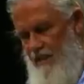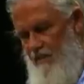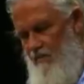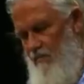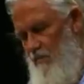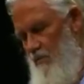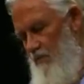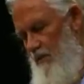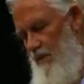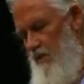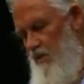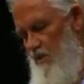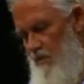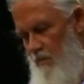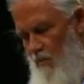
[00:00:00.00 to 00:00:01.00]
and fullness,
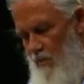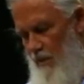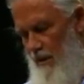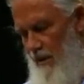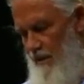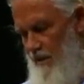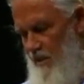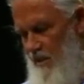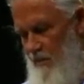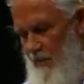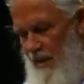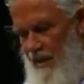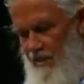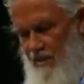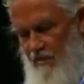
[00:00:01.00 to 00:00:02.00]
sporting in the
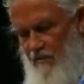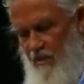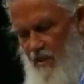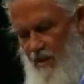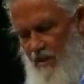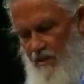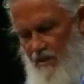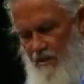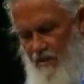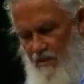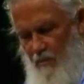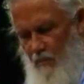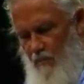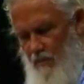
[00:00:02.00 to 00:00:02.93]
space of consciousness.